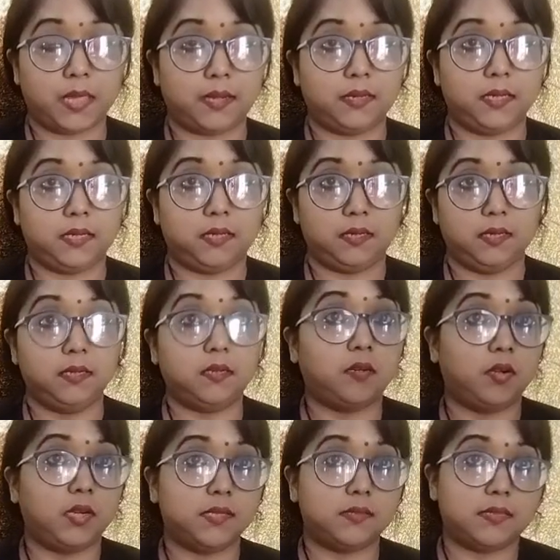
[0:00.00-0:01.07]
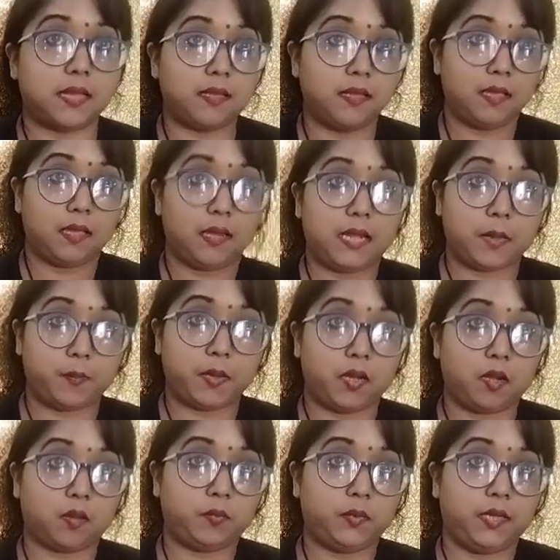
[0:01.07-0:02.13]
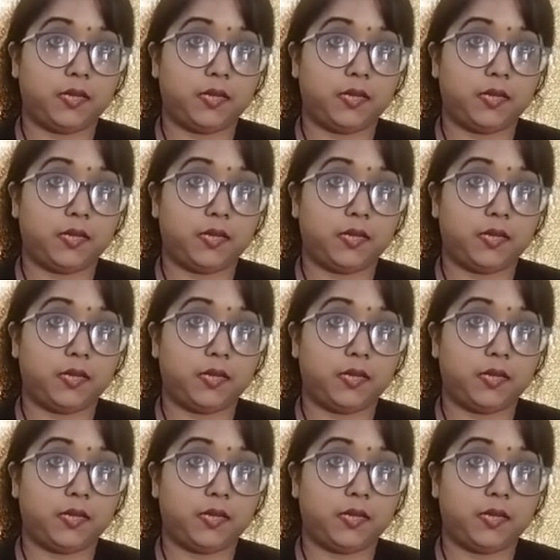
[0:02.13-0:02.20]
and it increase the level of